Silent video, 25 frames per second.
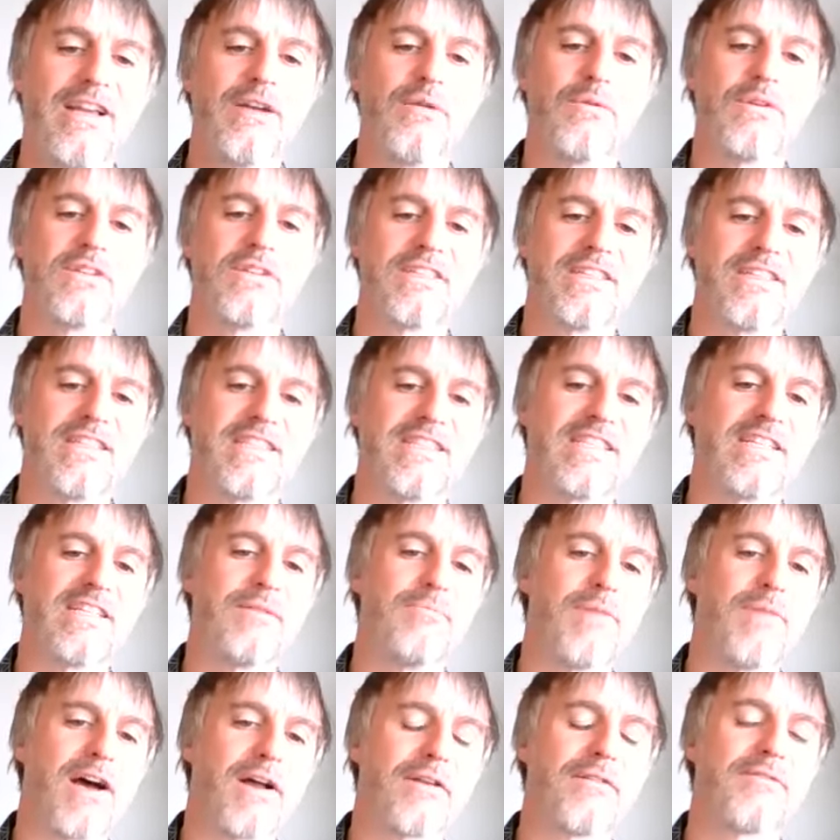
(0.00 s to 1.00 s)
which is the
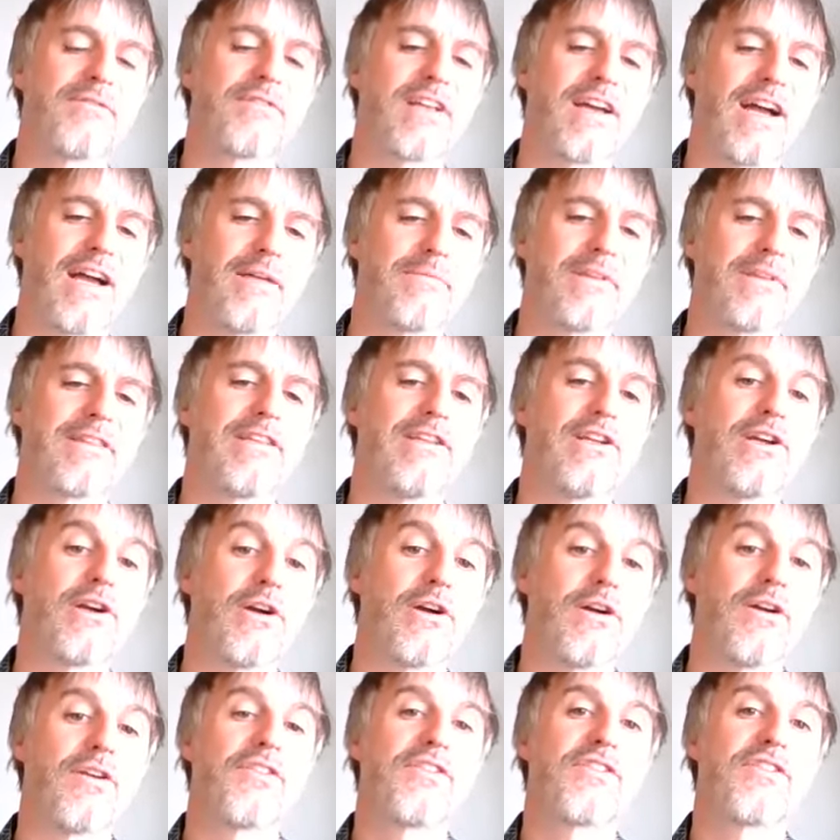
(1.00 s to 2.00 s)
amount of time that the
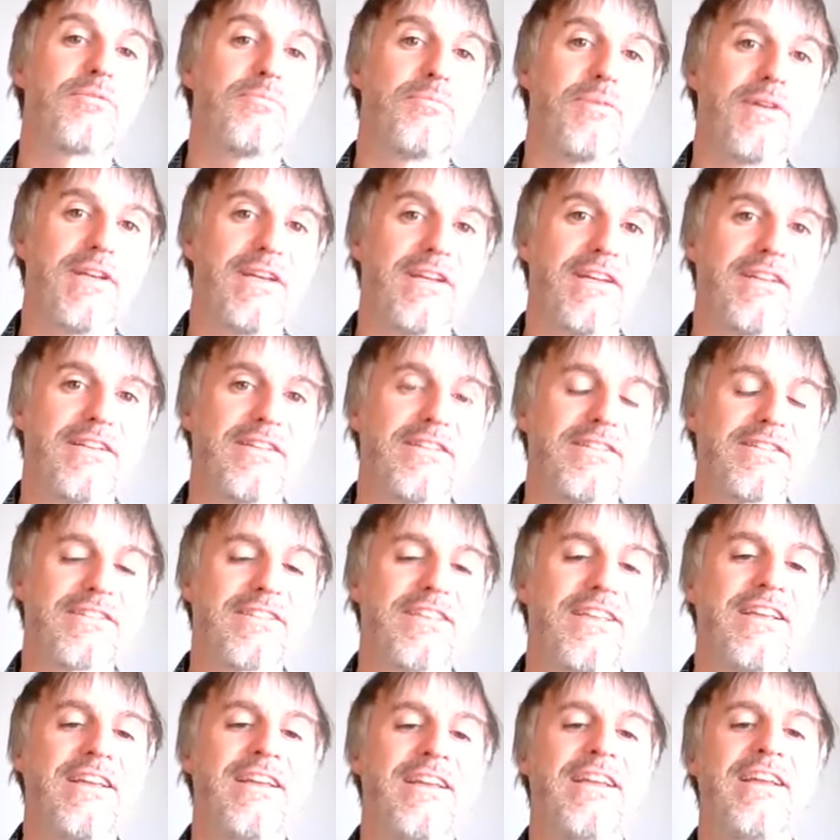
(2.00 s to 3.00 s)
Earth spins
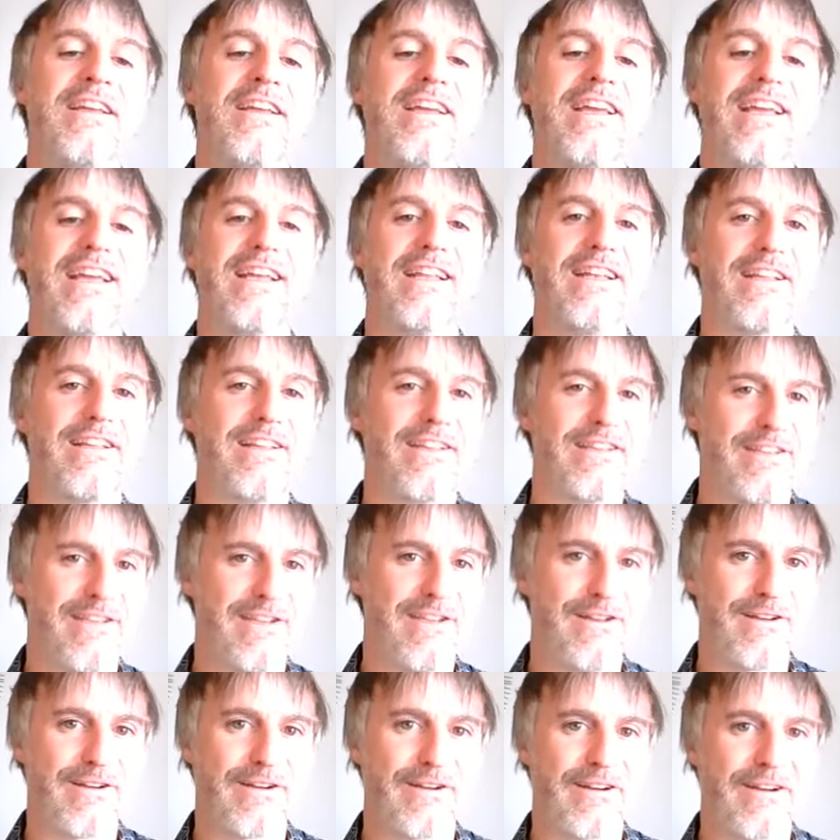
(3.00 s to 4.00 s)
in a
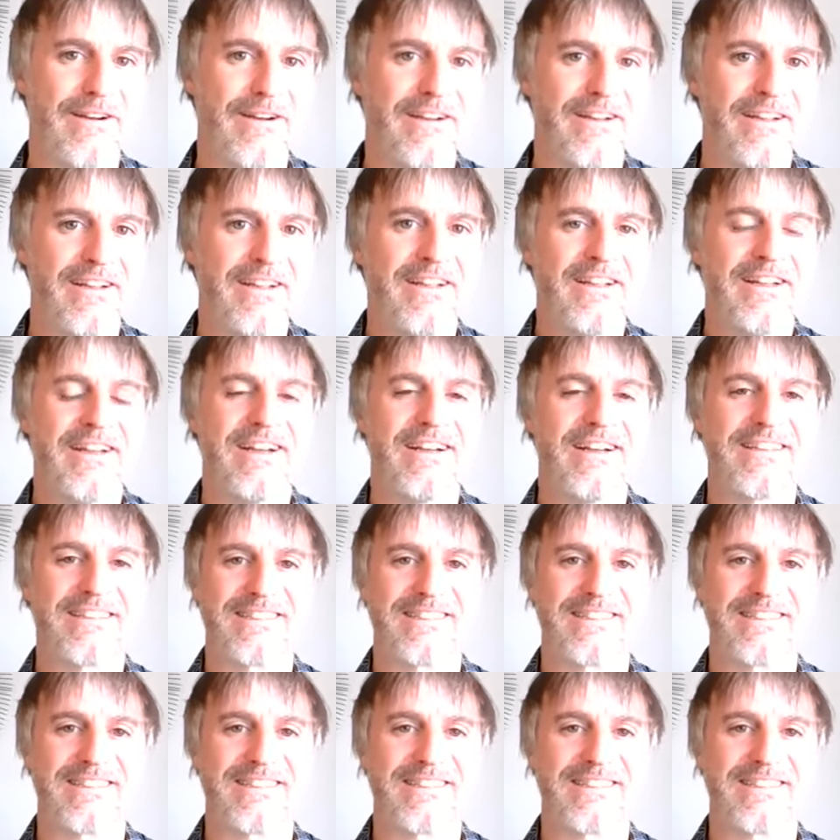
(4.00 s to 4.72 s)
year, a